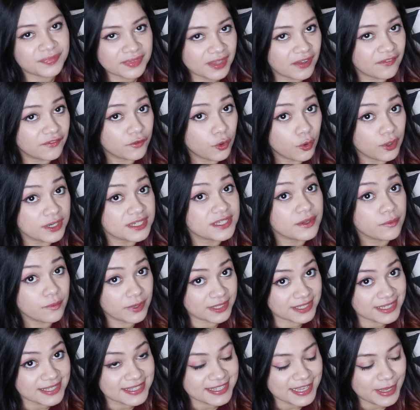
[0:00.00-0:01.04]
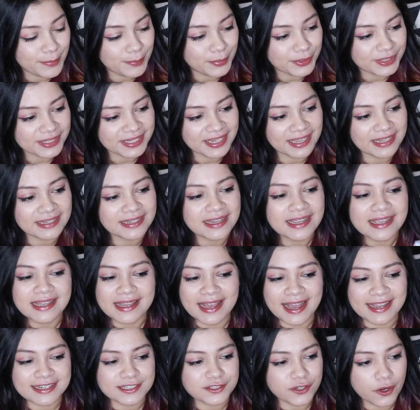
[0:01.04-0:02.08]
of course it was a sample again,
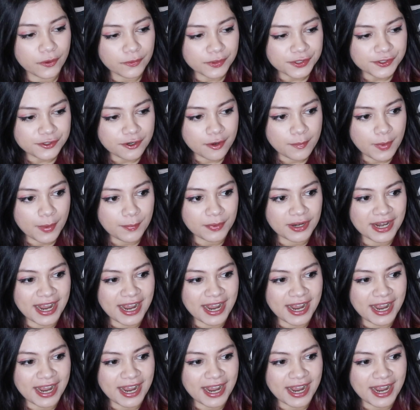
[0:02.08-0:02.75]
I don't really remember